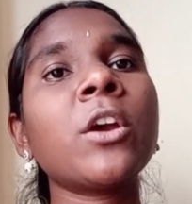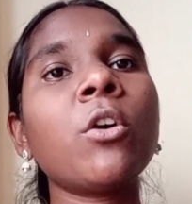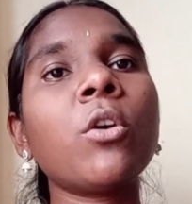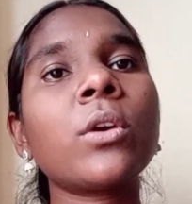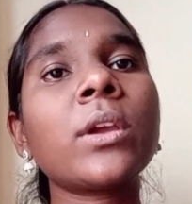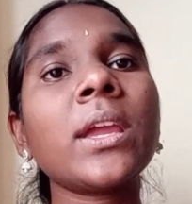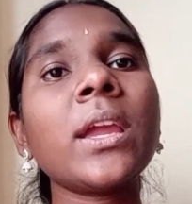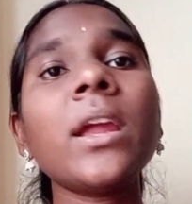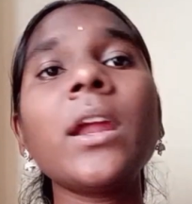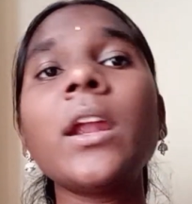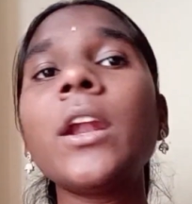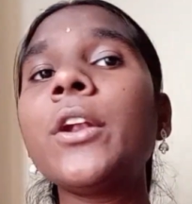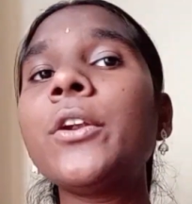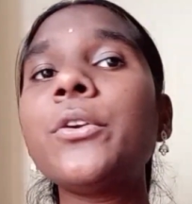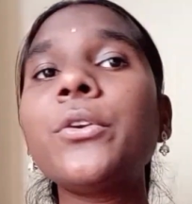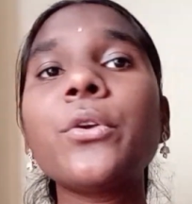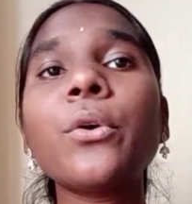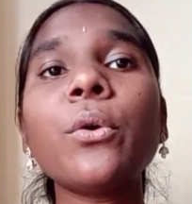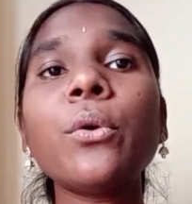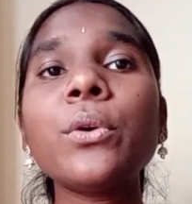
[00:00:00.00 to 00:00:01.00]
Okay,
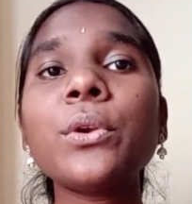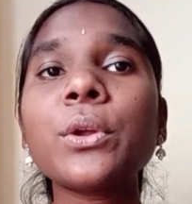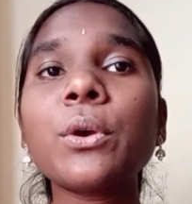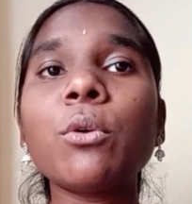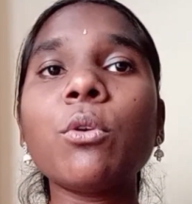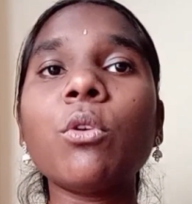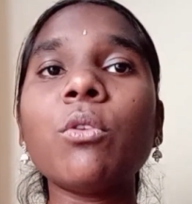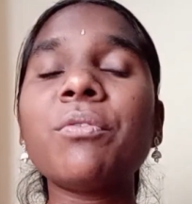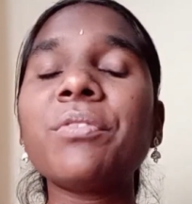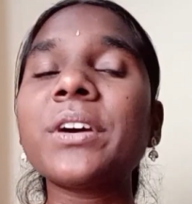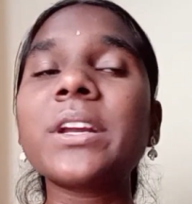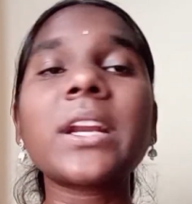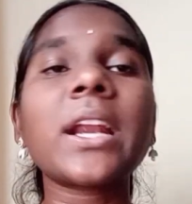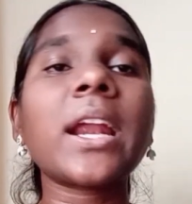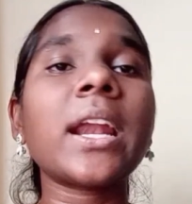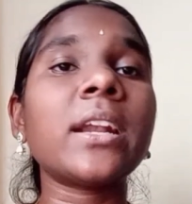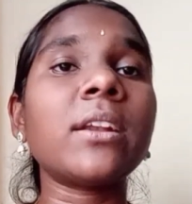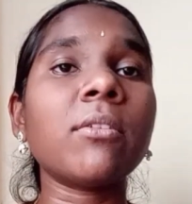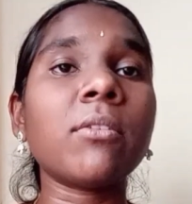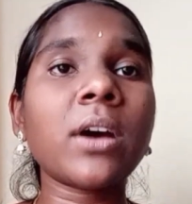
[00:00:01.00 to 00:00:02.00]
don't go for
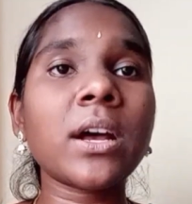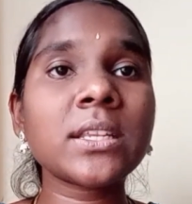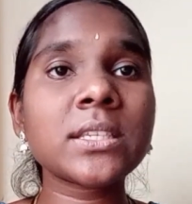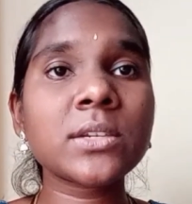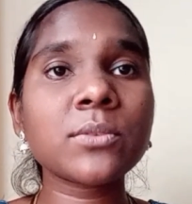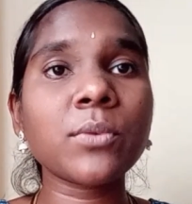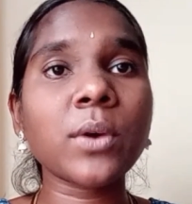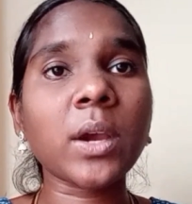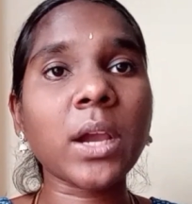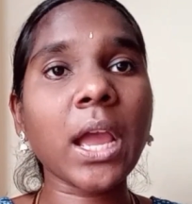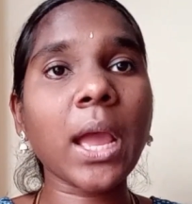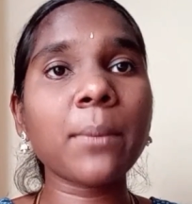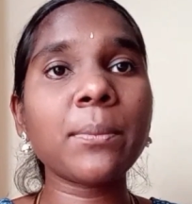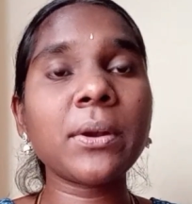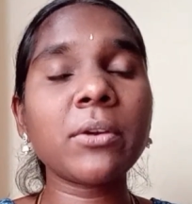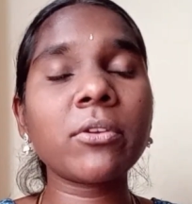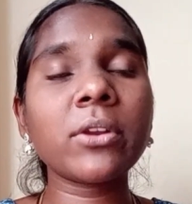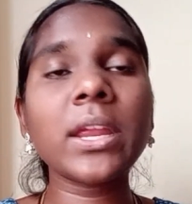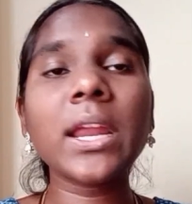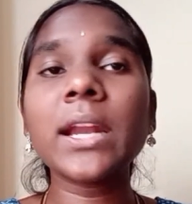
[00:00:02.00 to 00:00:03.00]
advanced
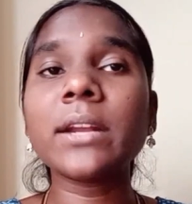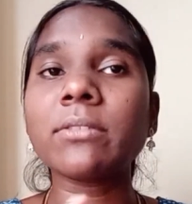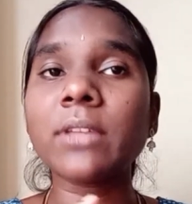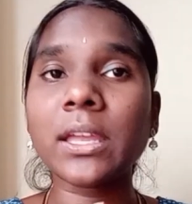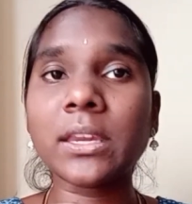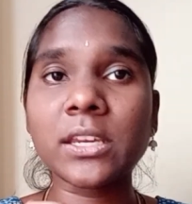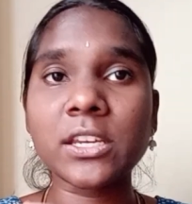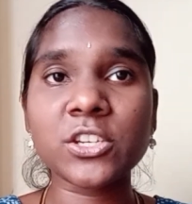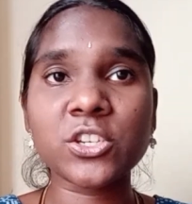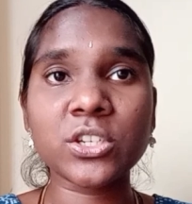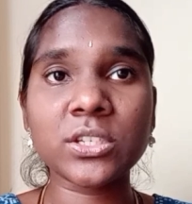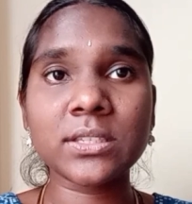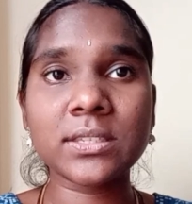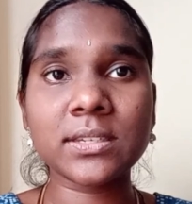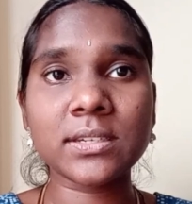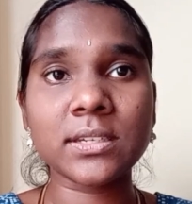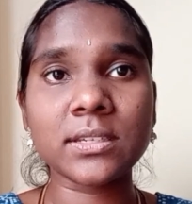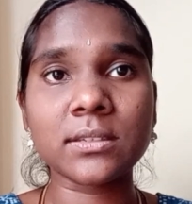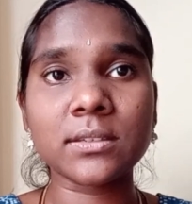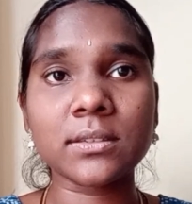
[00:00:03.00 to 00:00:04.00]
vocabulary at the initial
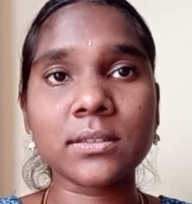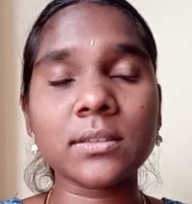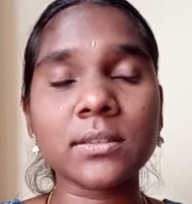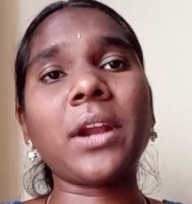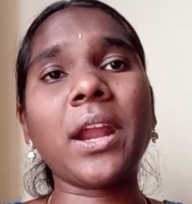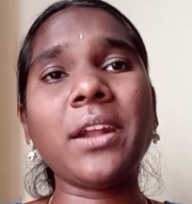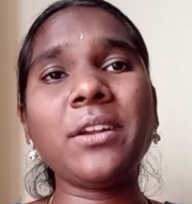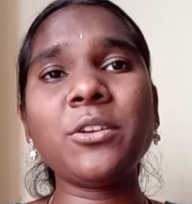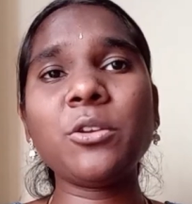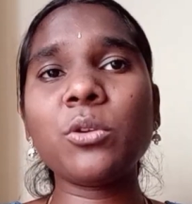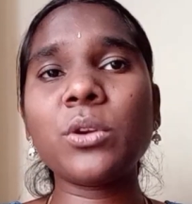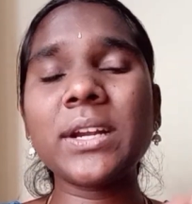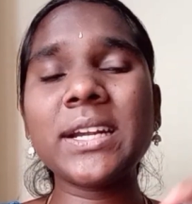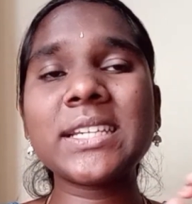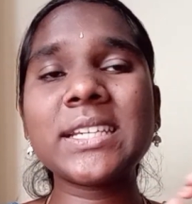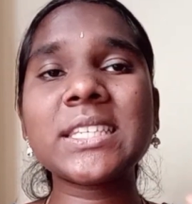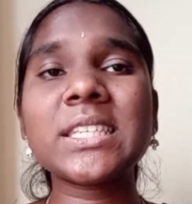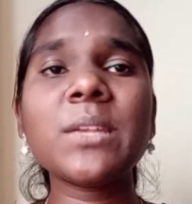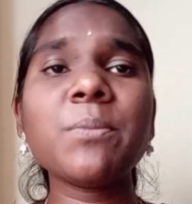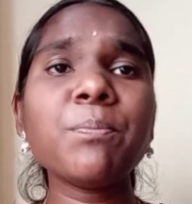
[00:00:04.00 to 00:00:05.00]
stages. Try to read
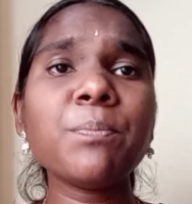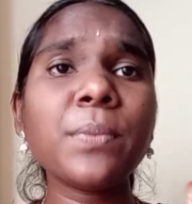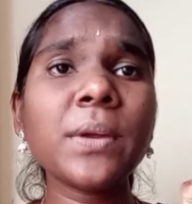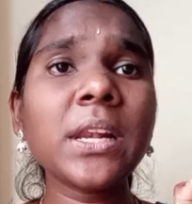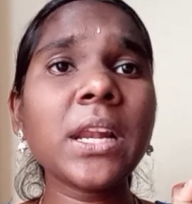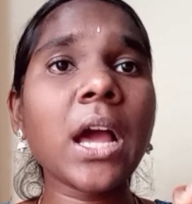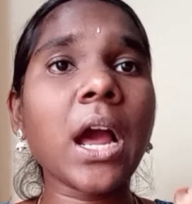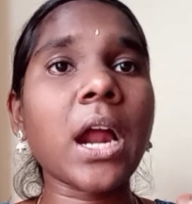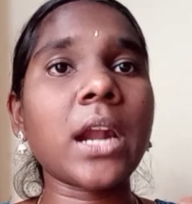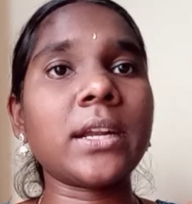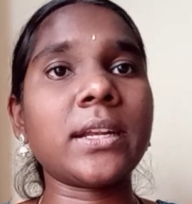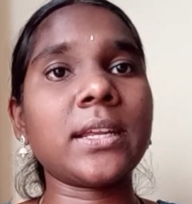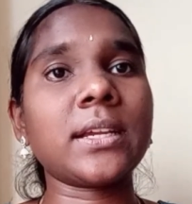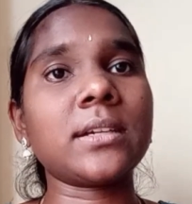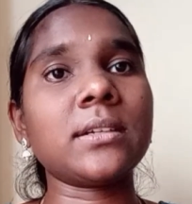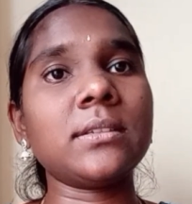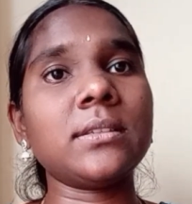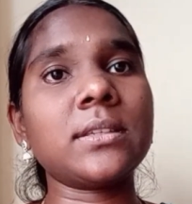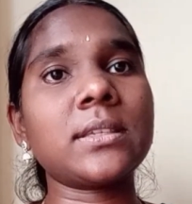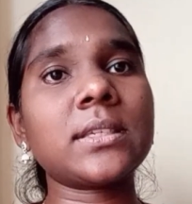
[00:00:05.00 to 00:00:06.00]
simple
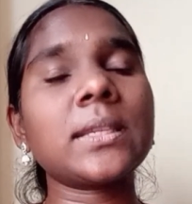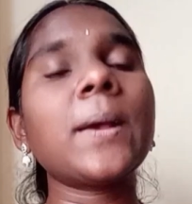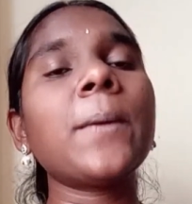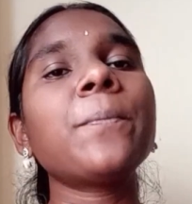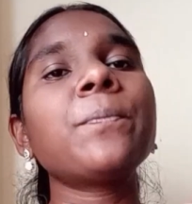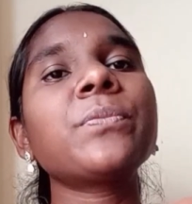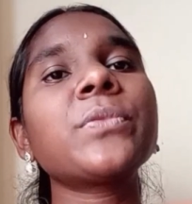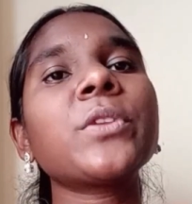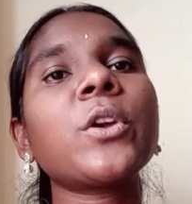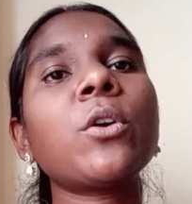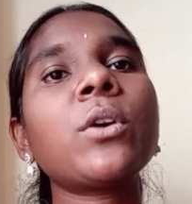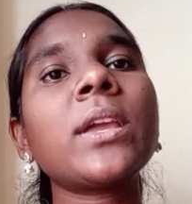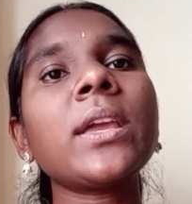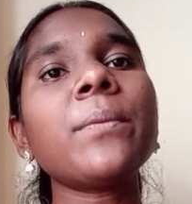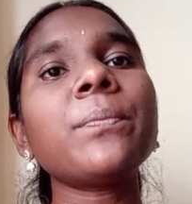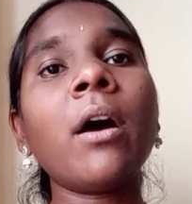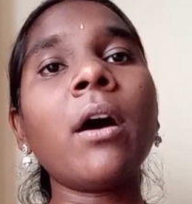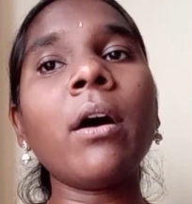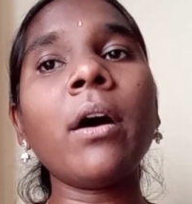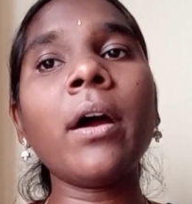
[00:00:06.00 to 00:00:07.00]
articles. Okay,
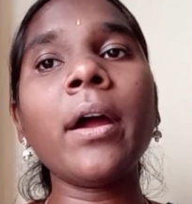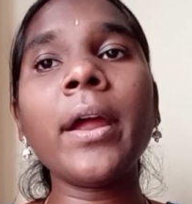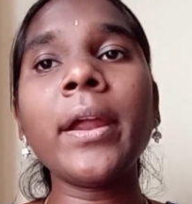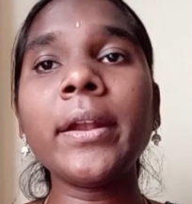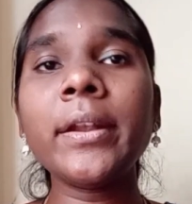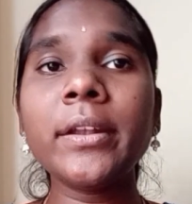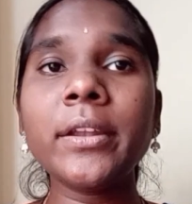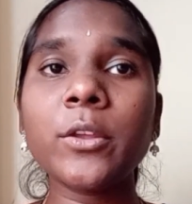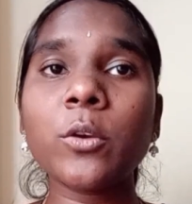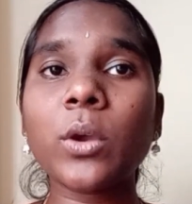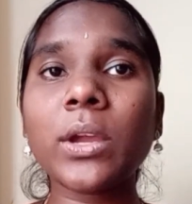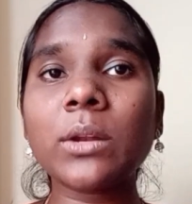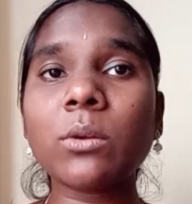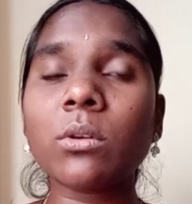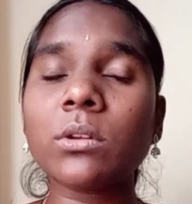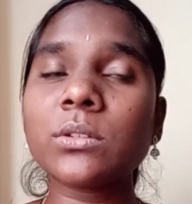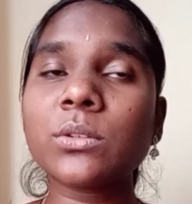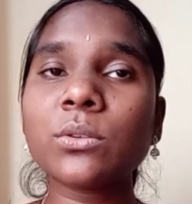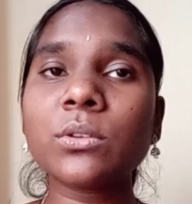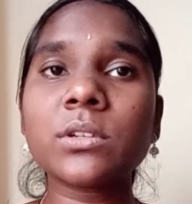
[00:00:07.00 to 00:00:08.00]
and you can
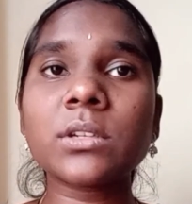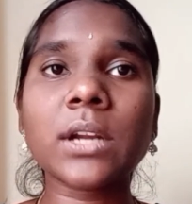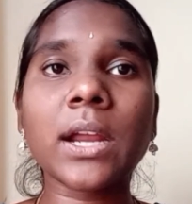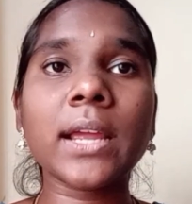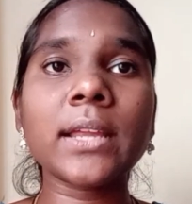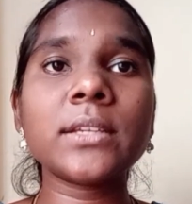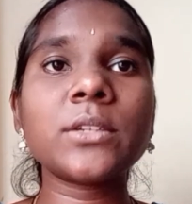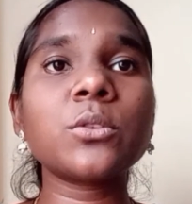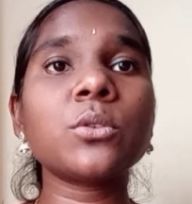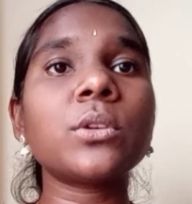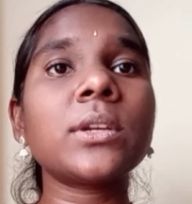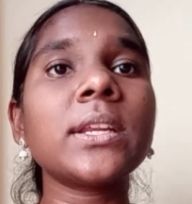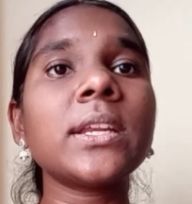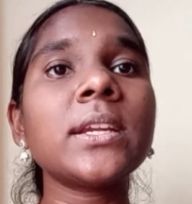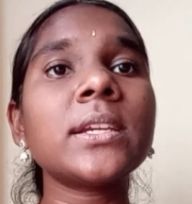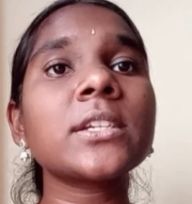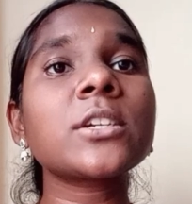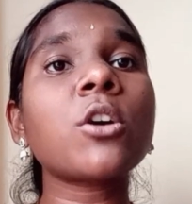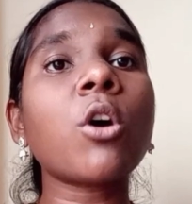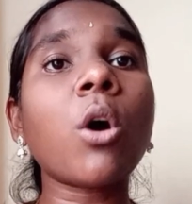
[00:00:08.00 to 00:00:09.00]
also try to
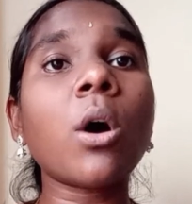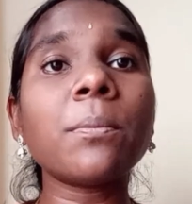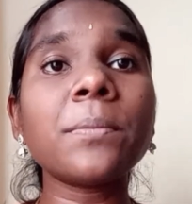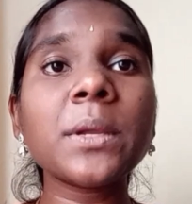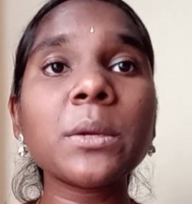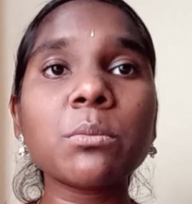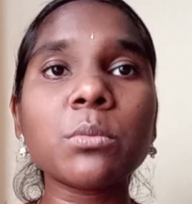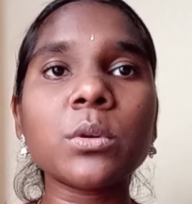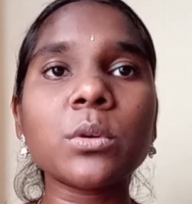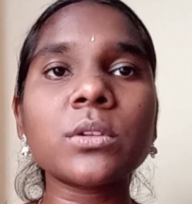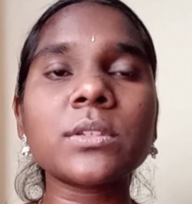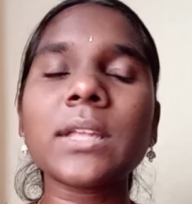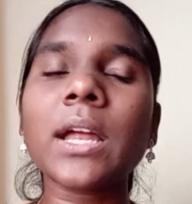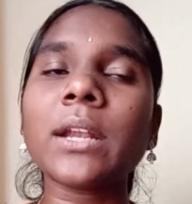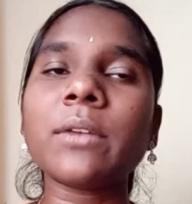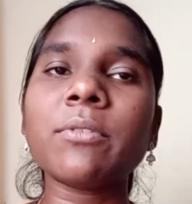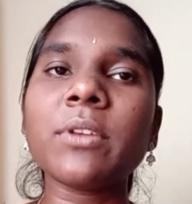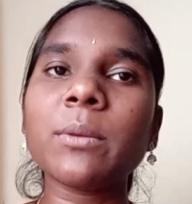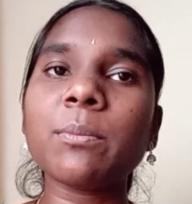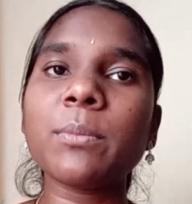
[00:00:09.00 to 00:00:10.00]
read comic books
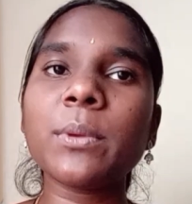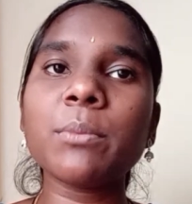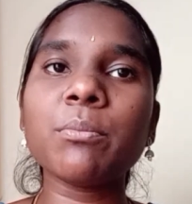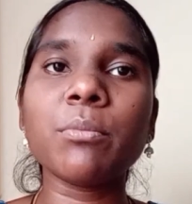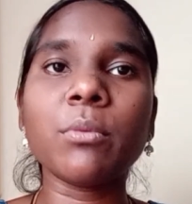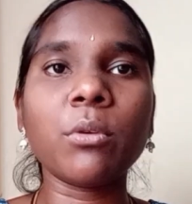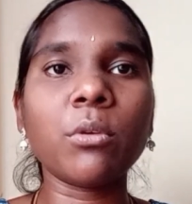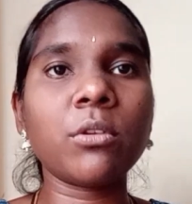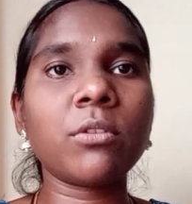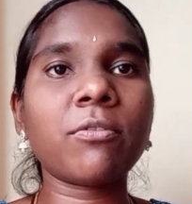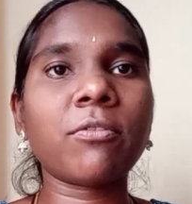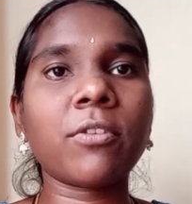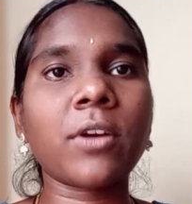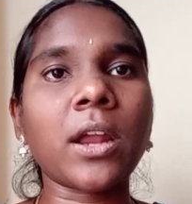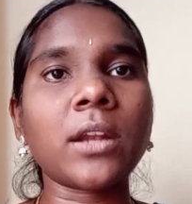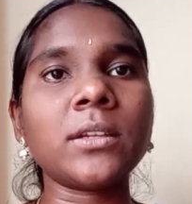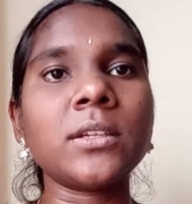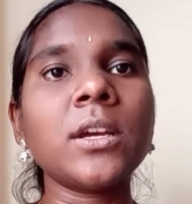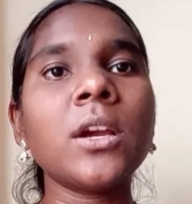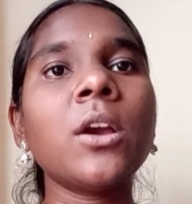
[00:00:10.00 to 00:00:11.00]
that will be more
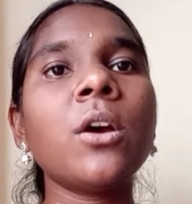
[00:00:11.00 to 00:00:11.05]
fun.